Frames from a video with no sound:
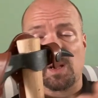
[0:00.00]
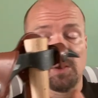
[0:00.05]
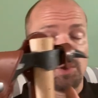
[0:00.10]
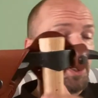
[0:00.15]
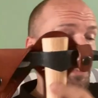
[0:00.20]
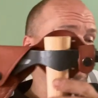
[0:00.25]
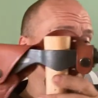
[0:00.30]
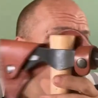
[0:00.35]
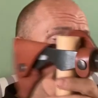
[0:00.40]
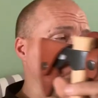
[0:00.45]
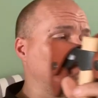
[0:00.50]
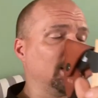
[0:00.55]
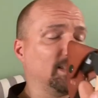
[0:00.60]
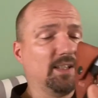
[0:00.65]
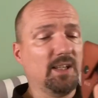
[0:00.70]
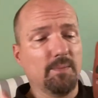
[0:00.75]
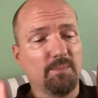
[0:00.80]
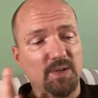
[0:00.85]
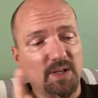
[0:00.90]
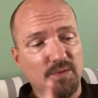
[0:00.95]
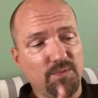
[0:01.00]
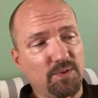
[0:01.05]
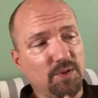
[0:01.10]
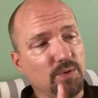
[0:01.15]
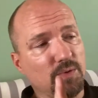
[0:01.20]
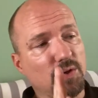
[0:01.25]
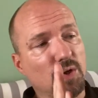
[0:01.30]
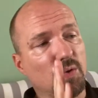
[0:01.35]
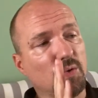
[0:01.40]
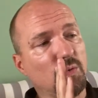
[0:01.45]
Just a little tip if
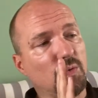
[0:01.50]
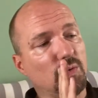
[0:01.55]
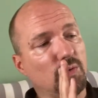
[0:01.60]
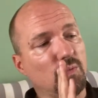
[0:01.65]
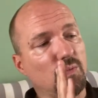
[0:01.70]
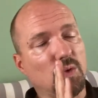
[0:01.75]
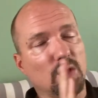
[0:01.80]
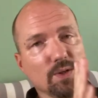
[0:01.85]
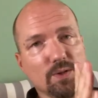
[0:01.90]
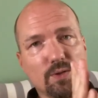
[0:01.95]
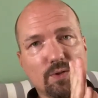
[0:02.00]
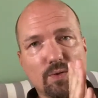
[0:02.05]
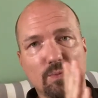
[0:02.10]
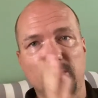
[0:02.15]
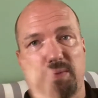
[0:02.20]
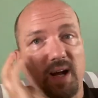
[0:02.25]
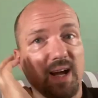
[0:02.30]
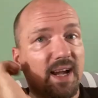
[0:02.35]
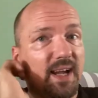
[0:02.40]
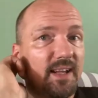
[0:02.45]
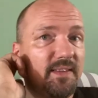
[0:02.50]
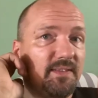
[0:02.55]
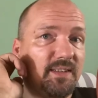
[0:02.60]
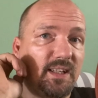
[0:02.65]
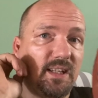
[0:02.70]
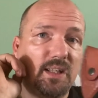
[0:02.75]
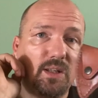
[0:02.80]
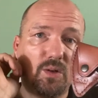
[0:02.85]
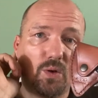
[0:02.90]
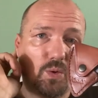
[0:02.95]
you don't want to buy
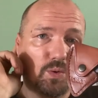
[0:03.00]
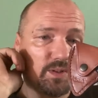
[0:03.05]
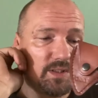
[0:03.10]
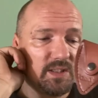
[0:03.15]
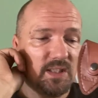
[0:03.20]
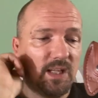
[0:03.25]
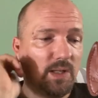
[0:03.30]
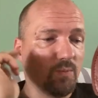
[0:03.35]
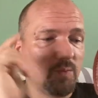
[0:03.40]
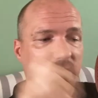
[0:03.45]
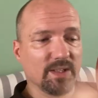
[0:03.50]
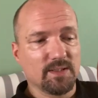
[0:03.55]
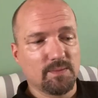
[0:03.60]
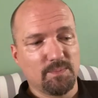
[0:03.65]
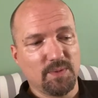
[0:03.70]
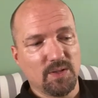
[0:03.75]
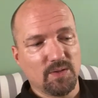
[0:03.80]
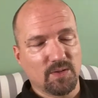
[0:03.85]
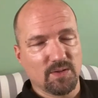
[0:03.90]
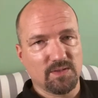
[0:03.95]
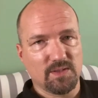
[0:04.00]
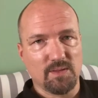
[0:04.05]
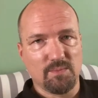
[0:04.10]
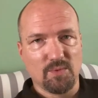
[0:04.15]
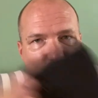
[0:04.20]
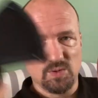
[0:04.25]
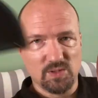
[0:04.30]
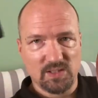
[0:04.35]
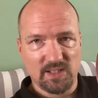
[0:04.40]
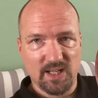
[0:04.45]
the cold steel ones because they
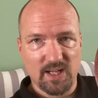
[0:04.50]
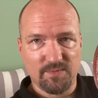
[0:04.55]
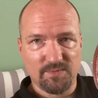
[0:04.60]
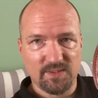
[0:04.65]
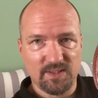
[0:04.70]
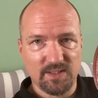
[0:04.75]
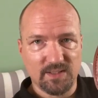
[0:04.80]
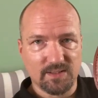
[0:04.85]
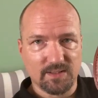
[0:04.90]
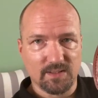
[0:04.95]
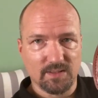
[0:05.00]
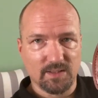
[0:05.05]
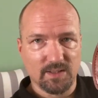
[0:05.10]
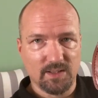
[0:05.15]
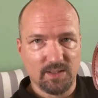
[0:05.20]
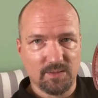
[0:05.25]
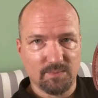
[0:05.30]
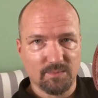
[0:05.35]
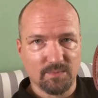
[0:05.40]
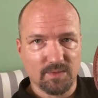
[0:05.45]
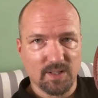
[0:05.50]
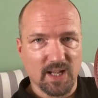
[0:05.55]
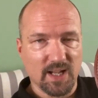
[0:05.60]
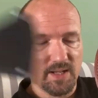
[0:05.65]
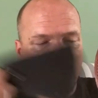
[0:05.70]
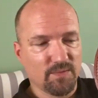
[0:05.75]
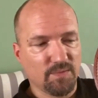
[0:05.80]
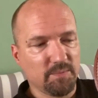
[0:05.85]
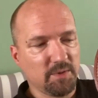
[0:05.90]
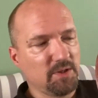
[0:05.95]
mostly have this um,
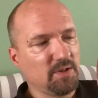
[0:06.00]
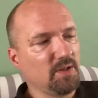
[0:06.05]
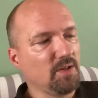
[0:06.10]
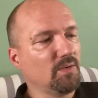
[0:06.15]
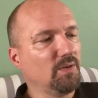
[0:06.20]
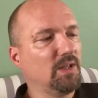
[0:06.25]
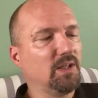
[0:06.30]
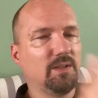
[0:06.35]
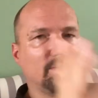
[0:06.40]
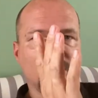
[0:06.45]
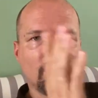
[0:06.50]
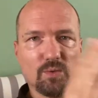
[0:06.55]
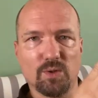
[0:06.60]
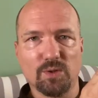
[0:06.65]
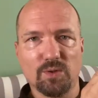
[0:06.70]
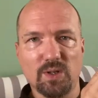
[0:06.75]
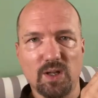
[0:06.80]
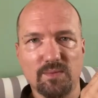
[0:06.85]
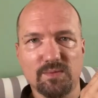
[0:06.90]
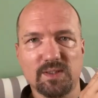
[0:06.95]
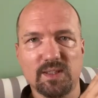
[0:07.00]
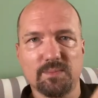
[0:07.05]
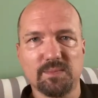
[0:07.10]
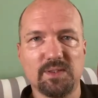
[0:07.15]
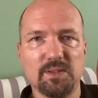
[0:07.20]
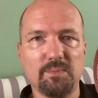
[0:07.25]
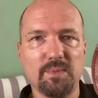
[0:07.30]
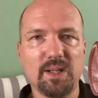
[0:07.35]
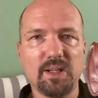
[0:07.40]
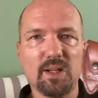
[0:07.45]
kind of material, you want to have
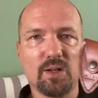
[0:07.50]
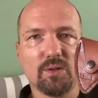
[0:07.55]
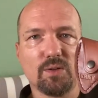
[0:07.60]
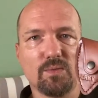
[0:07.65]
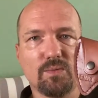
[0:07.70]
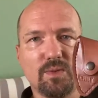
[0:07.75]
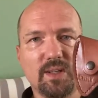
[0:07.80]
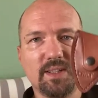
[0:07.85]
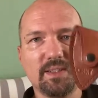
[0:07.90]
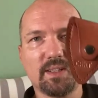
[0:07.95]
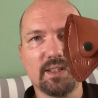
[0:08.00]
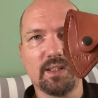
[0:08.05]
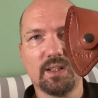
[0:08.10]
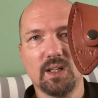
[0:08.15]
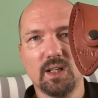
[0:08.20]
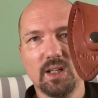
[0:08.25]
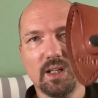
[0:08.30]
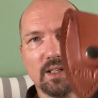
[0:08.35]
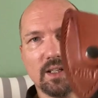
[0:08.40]
something made out of leather.